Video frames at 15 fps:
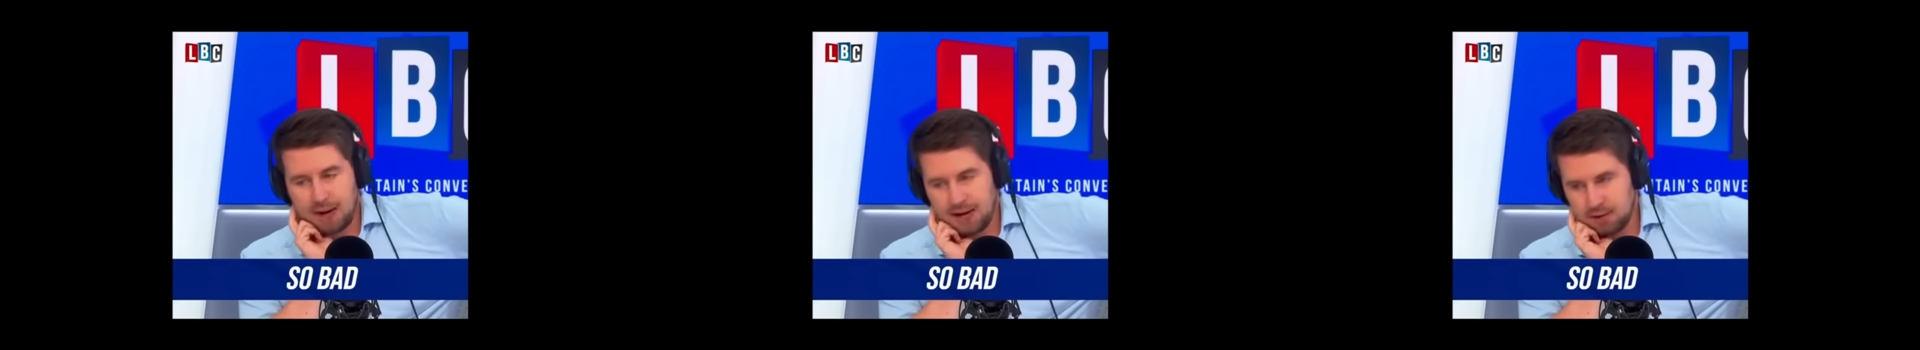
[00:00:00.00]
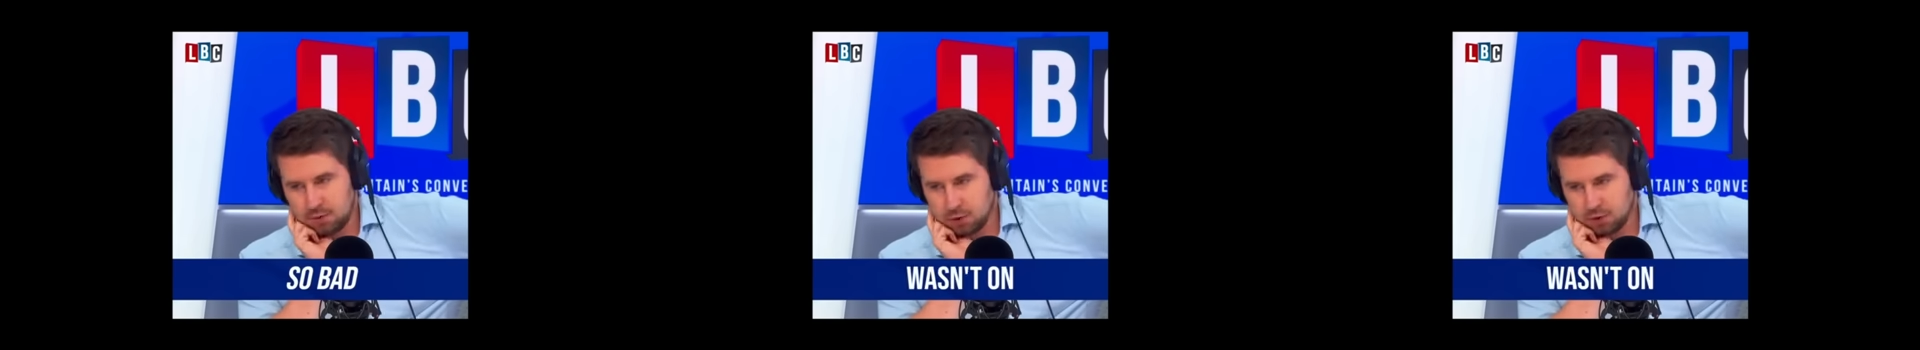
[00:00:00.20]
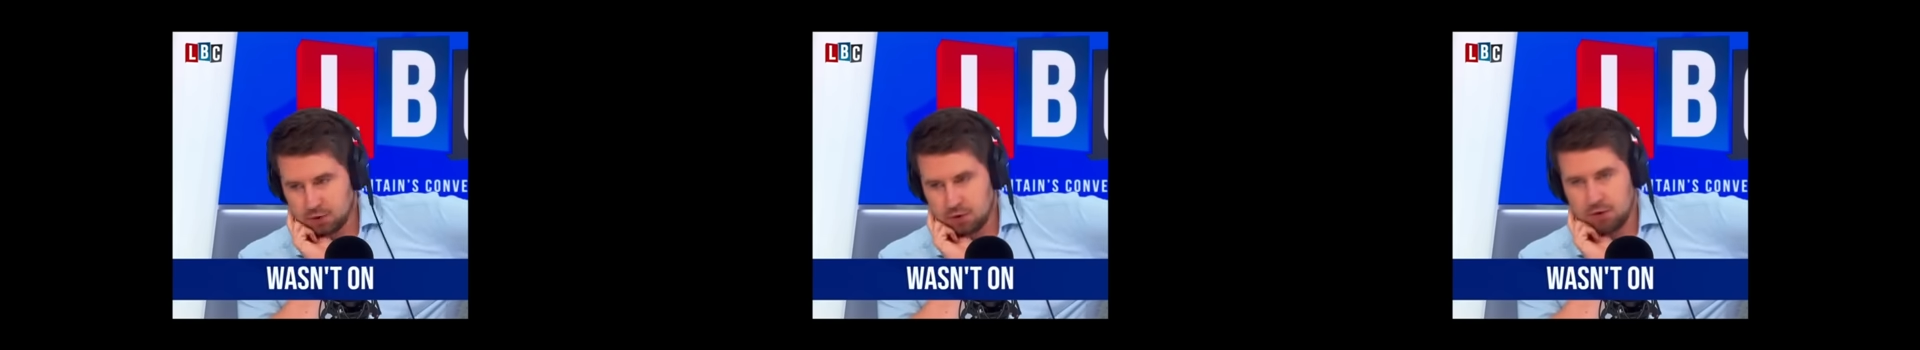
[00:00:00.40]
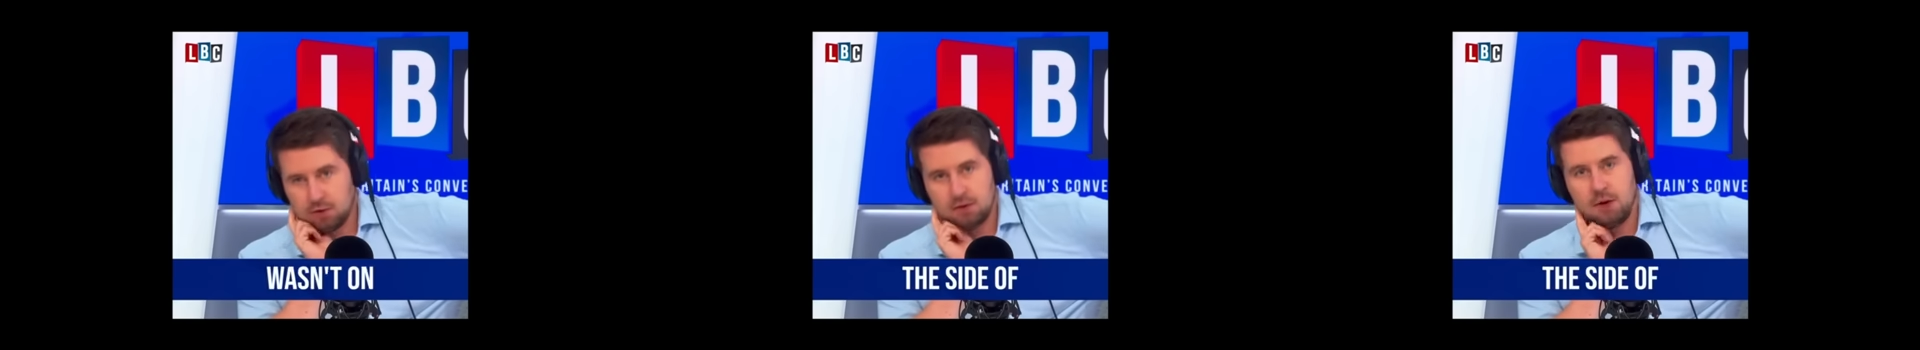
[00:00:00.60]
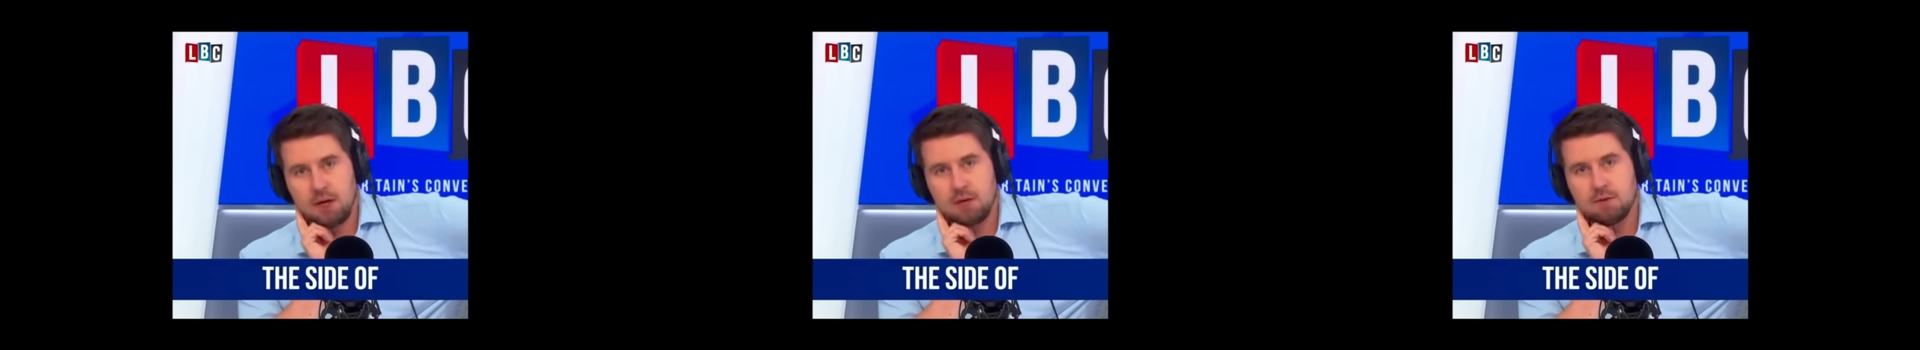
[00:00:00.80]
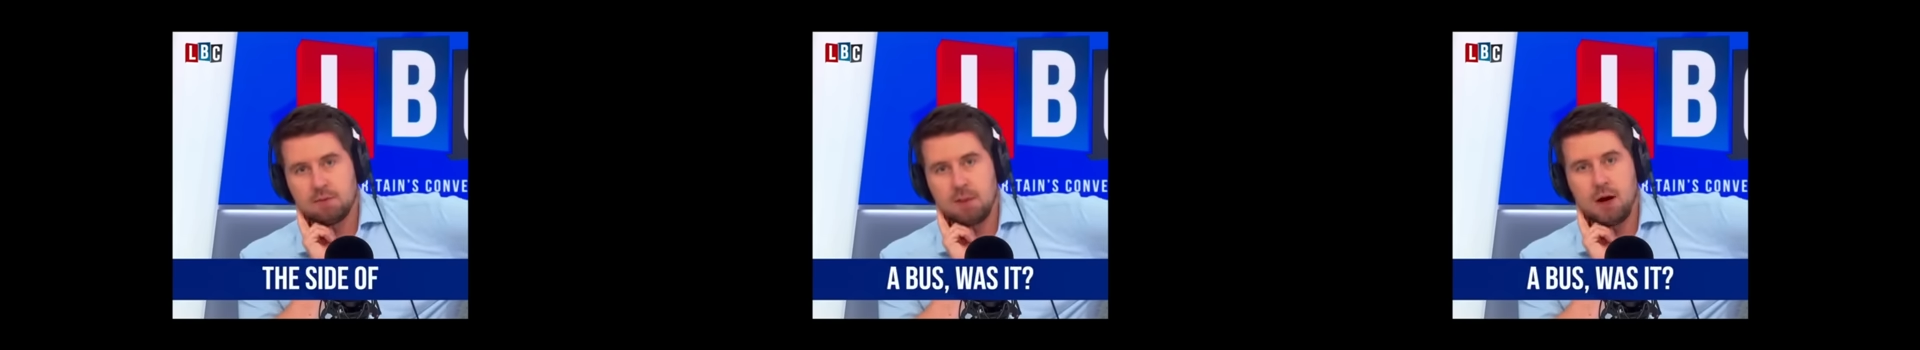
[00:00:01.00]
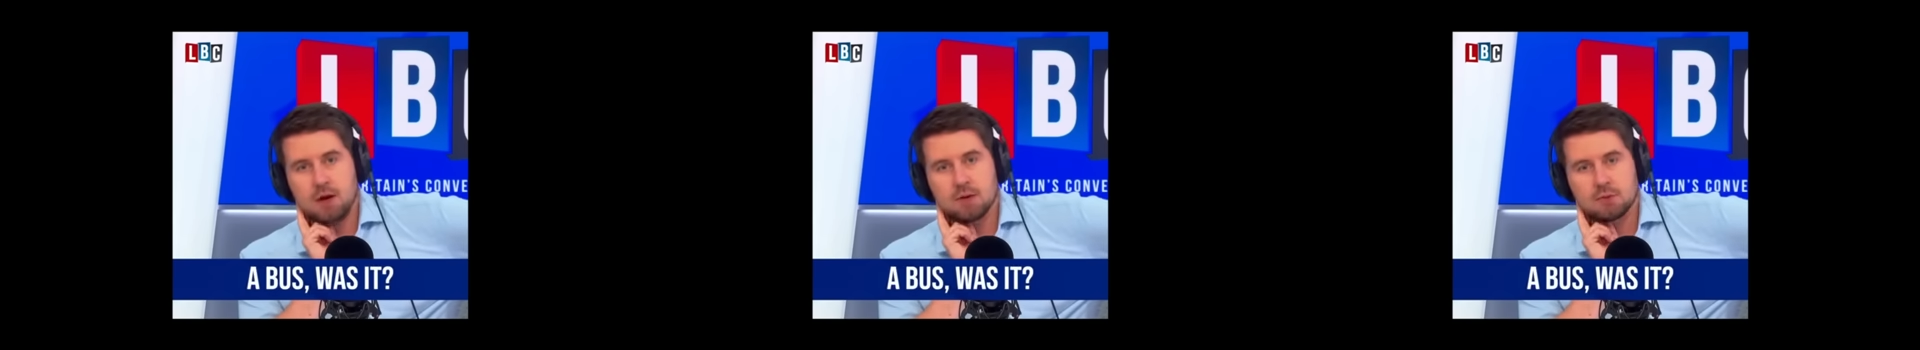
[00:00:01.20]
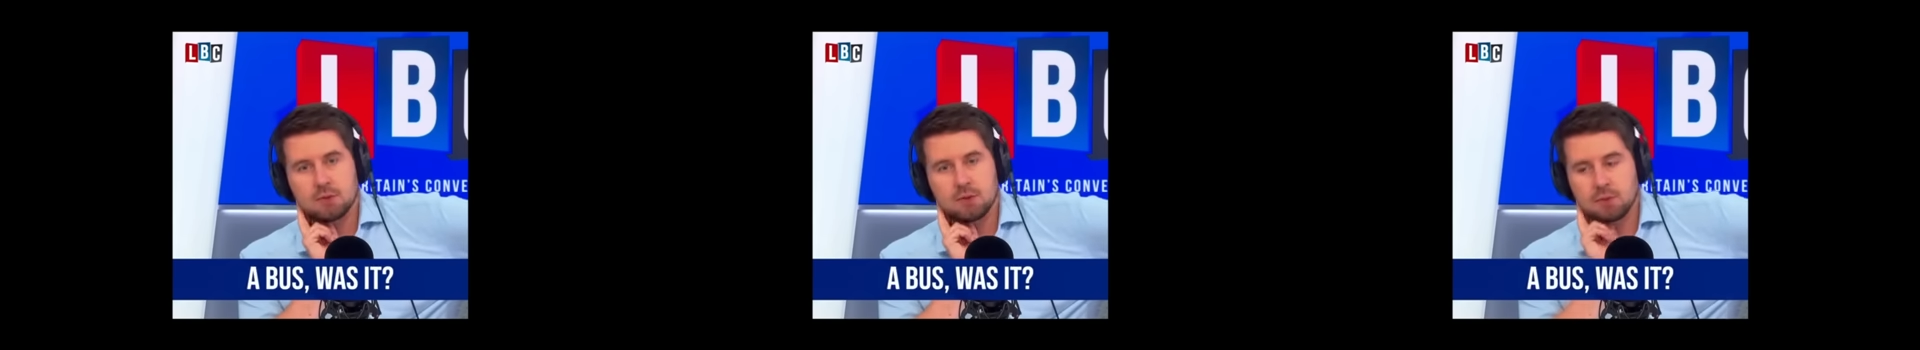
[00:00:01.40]
bad wasn't on the side of a
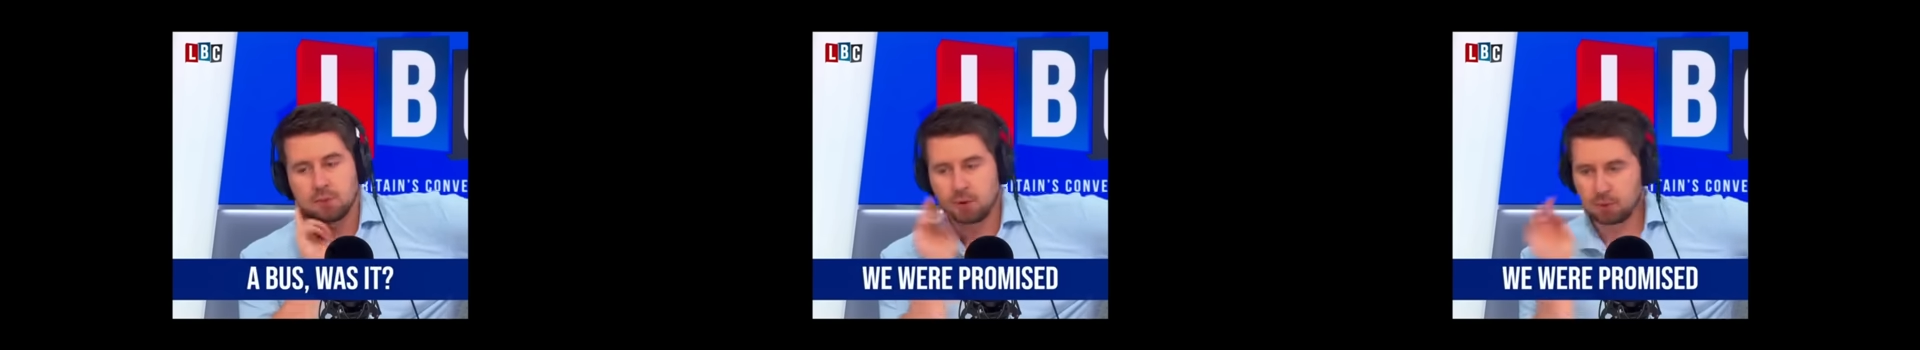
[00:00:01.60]
bus, was it?